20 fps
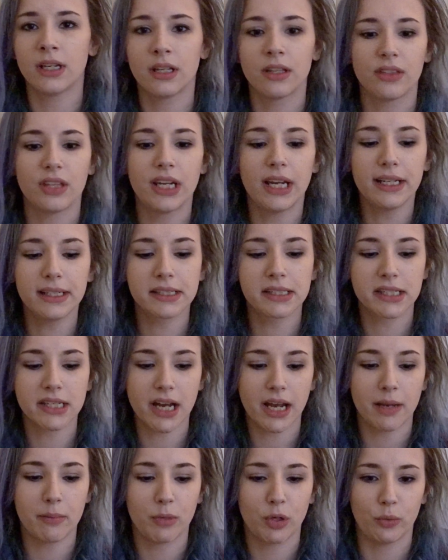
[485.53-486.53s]
The next
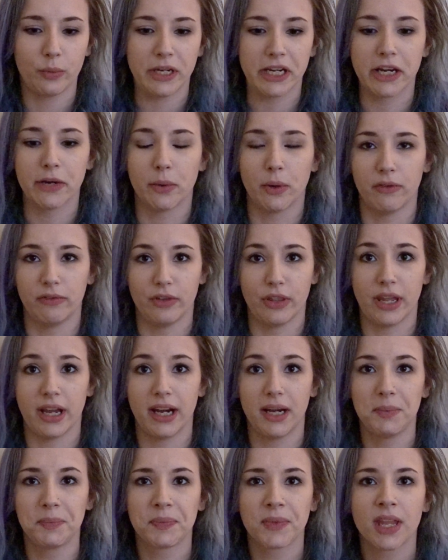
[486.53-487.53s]
time we go over
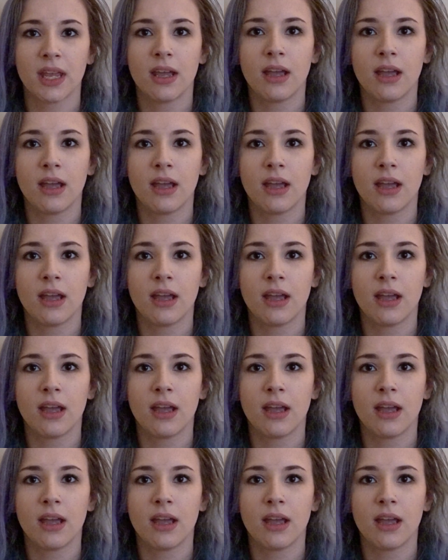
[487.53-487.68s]
there,